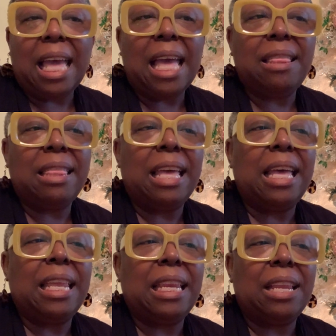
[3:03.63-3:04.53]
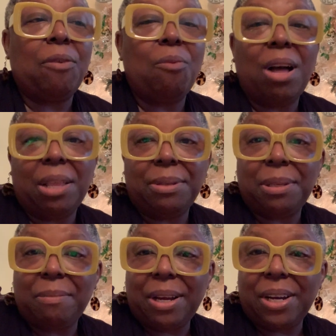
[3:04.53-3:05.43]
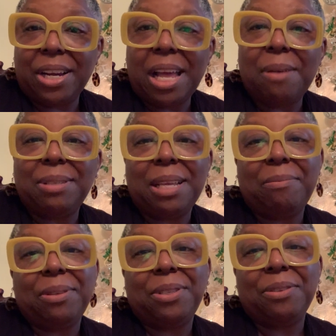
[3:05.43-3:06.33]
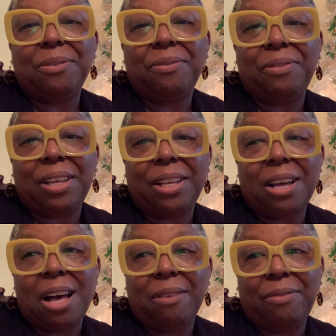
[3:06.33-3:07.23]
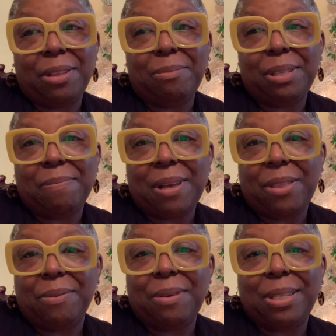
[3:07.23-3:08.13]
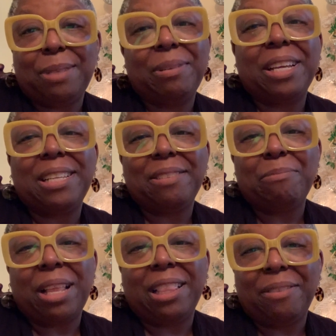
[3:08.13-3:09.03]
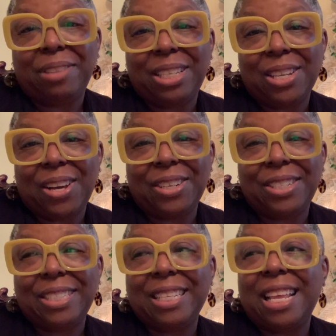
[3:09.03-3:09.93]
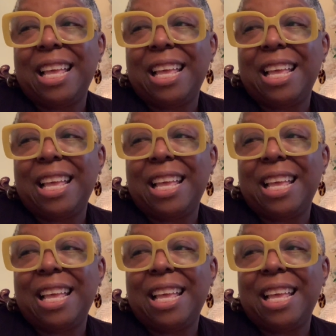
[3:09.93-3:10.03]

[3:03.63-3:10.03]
And then while I was in America, I was able to film some other ones because of my lovely daughter's